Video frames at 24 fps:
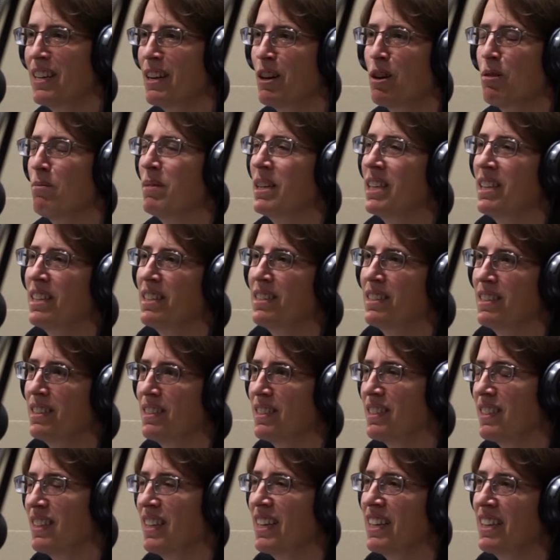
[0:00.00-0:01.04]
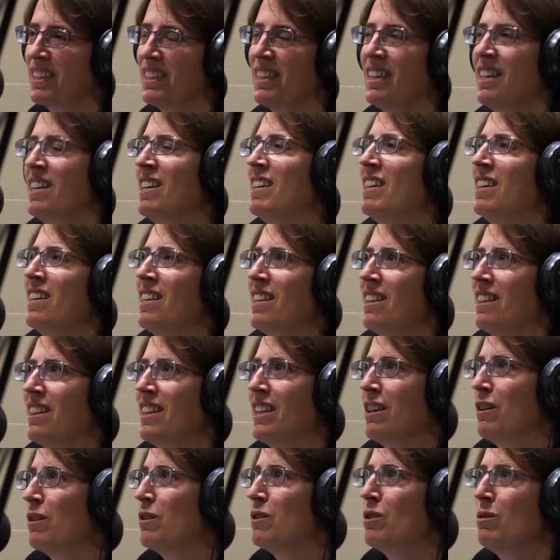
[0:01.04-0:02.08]
there because it's like
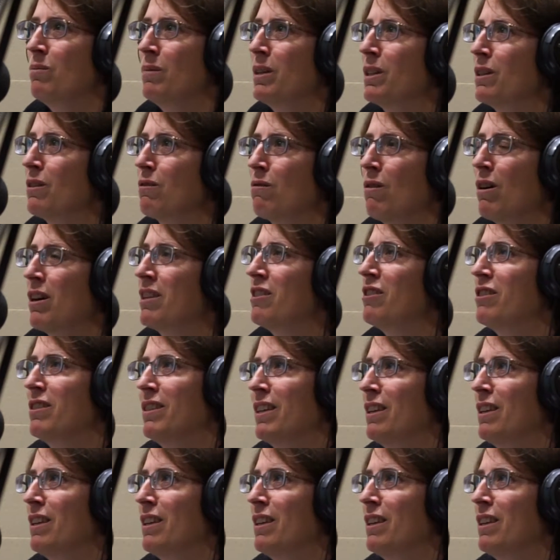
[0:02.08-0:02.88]
the ultimate garage